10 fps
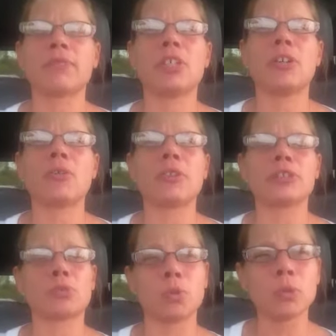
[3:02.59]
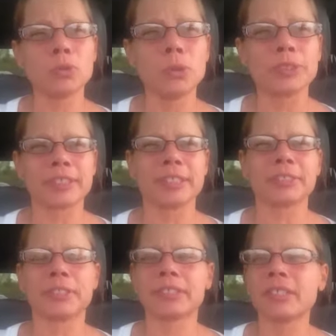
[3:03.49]
You know, there's rules,
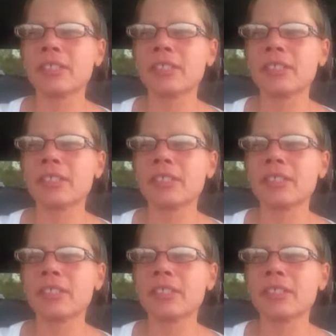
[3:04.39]
there's